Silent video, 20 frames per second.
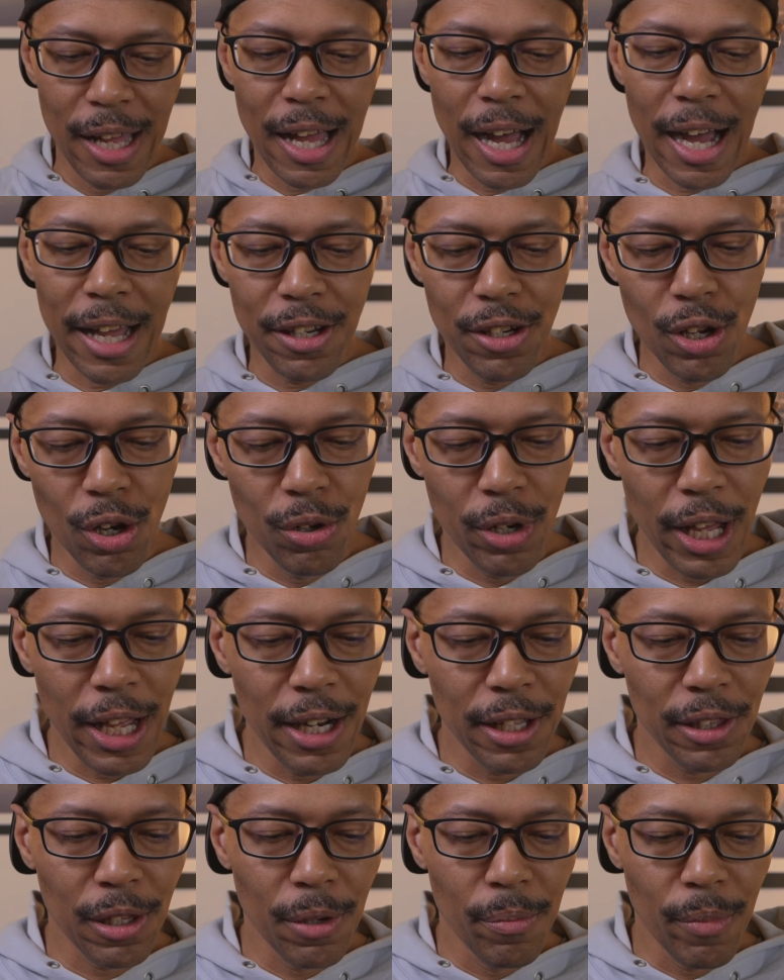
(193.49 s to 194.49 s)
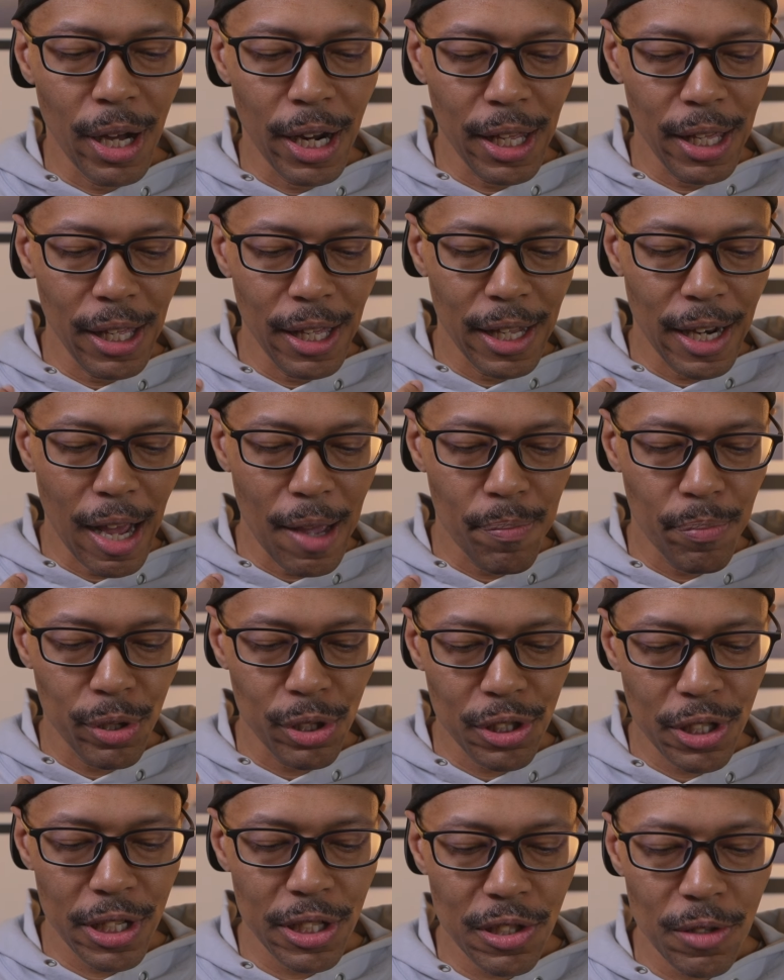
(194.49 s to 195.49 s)
I donated the money and I
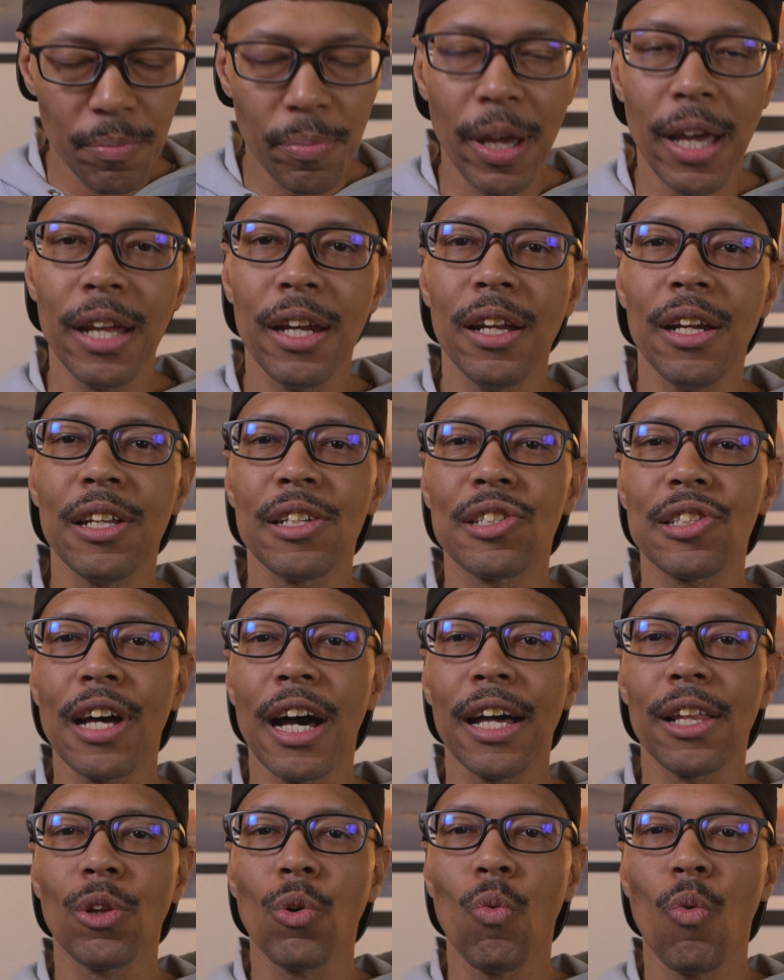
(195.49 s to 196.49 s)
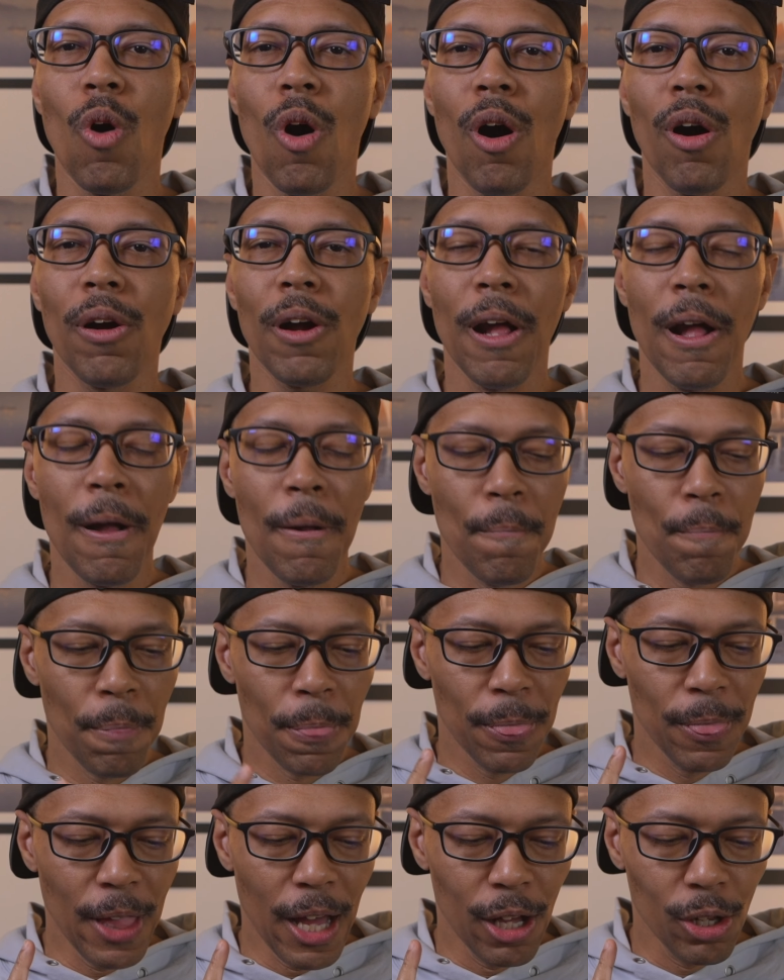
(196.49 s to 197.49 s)
participated inside the walk.
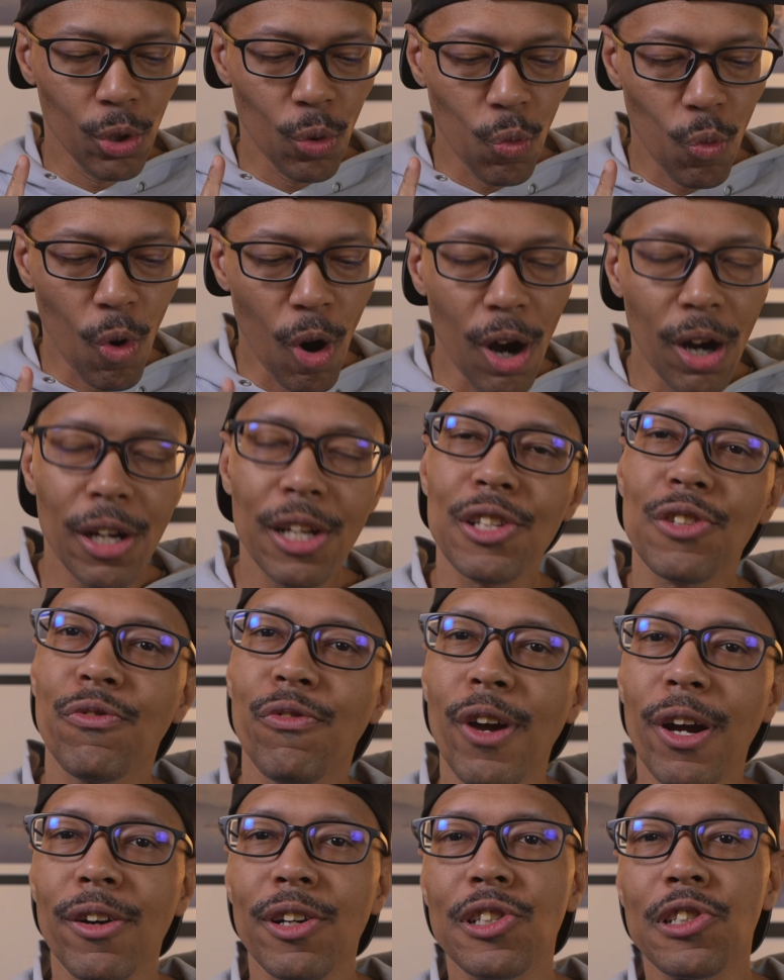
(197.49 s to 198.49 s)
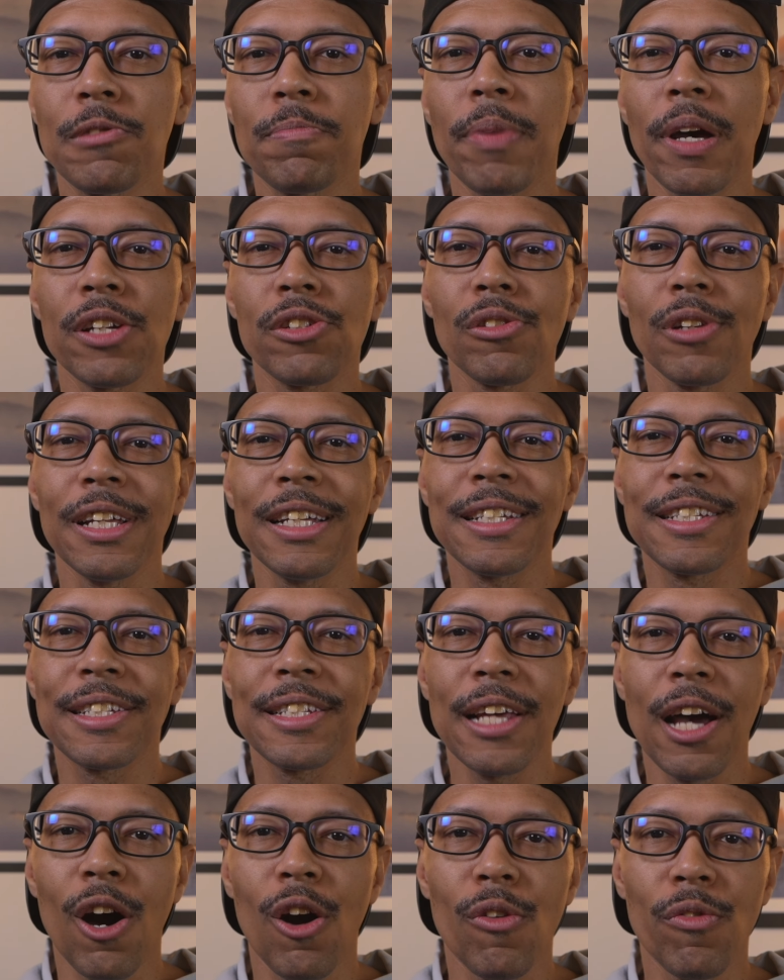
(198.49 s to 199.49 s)
Now, the walk is very special
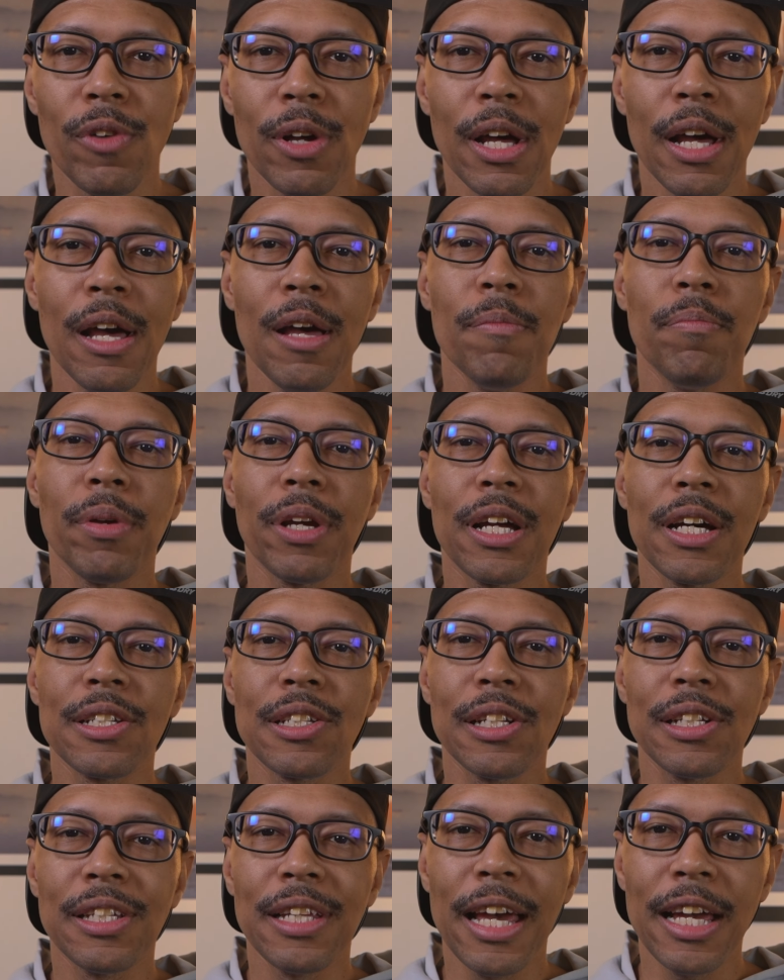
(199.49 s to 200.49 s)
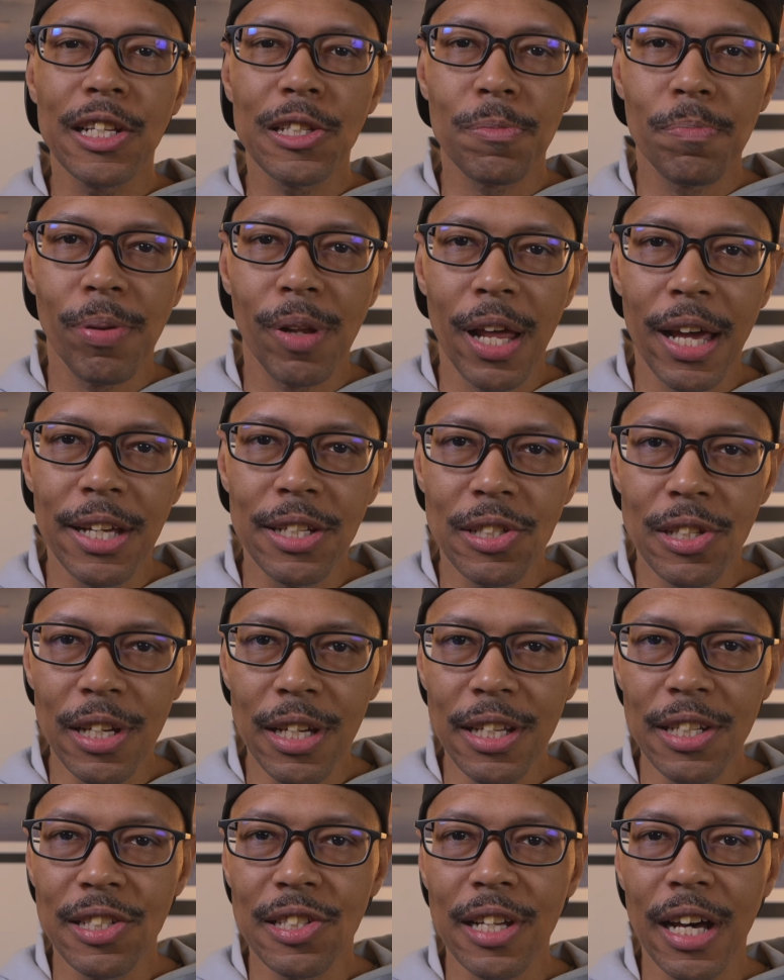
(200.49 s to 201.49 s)
itself because it takes place
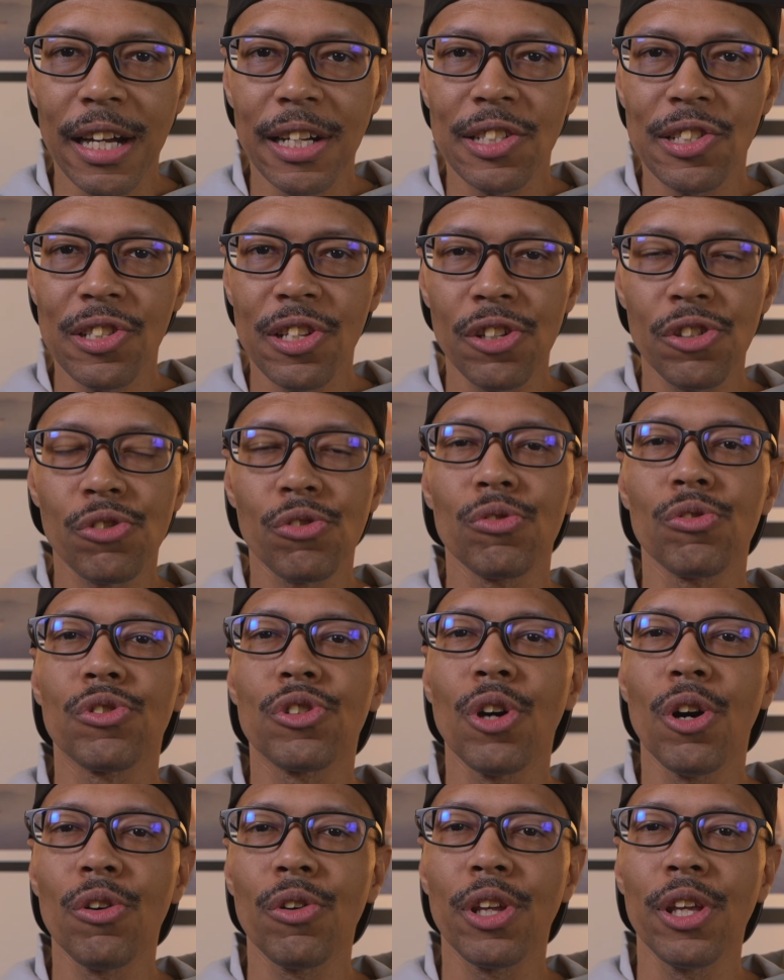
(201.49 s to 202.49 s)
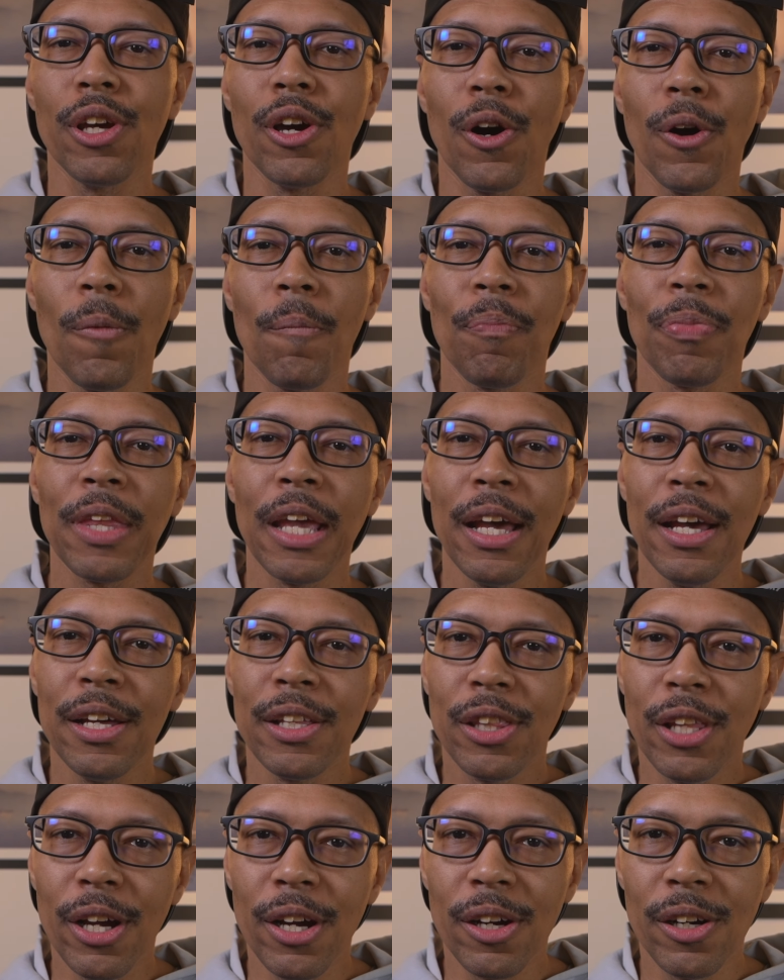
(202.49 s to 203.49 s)
inside of central Tokyo.
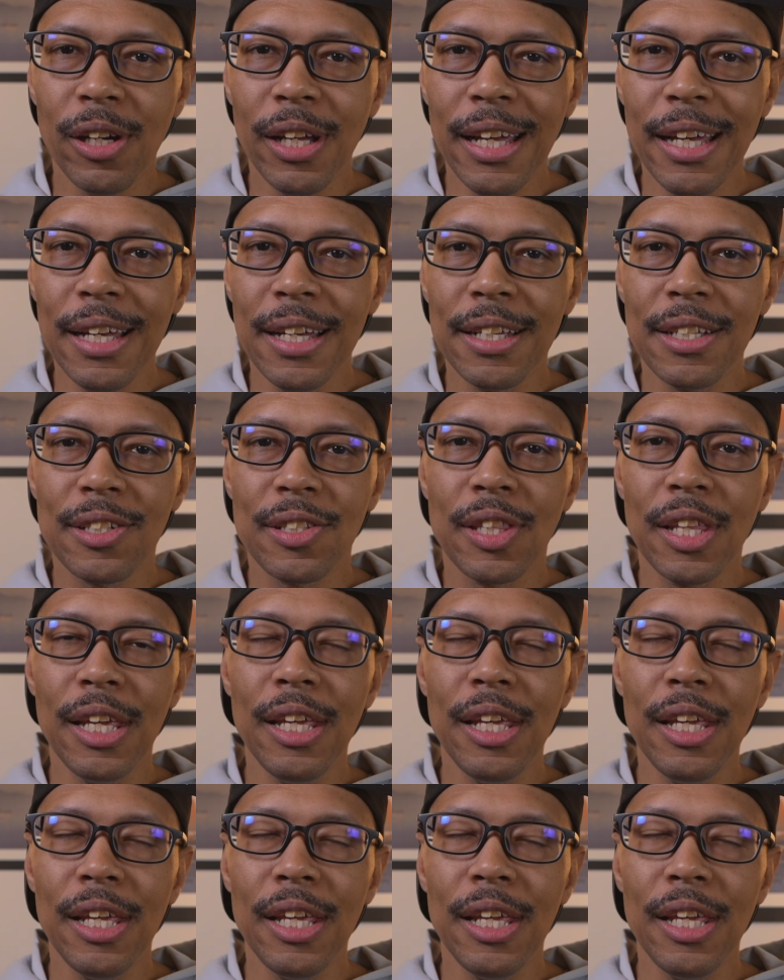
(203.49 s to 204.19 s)
There is